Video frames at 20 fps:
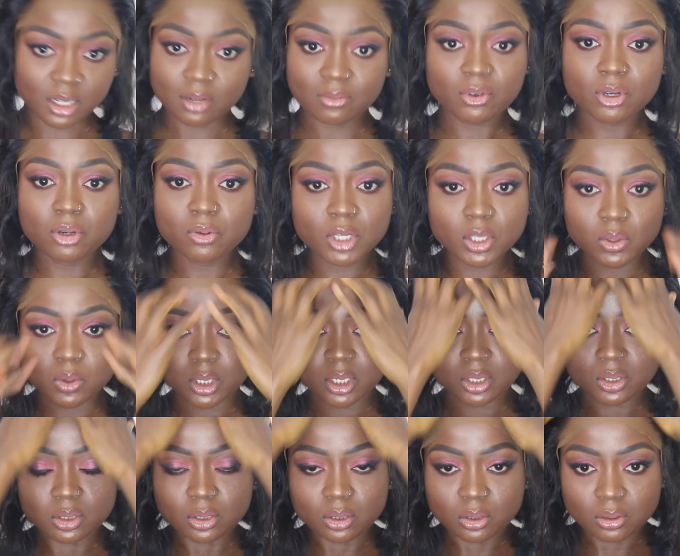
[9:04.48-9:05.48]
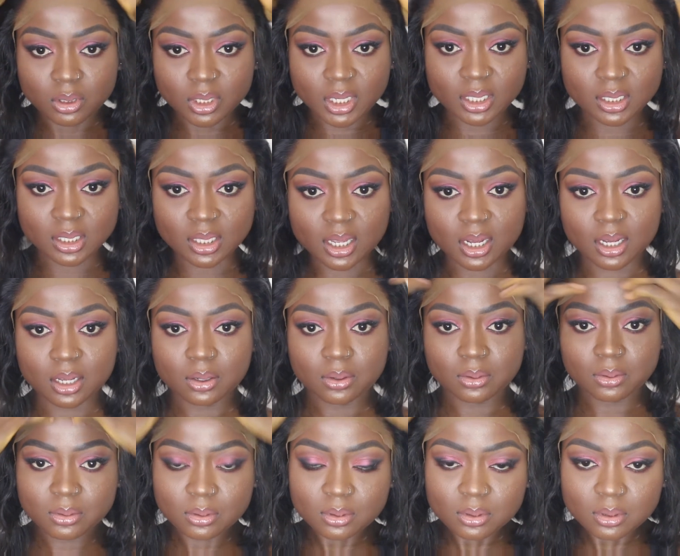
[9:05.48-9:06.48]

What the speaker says: I've always wanted to do that style.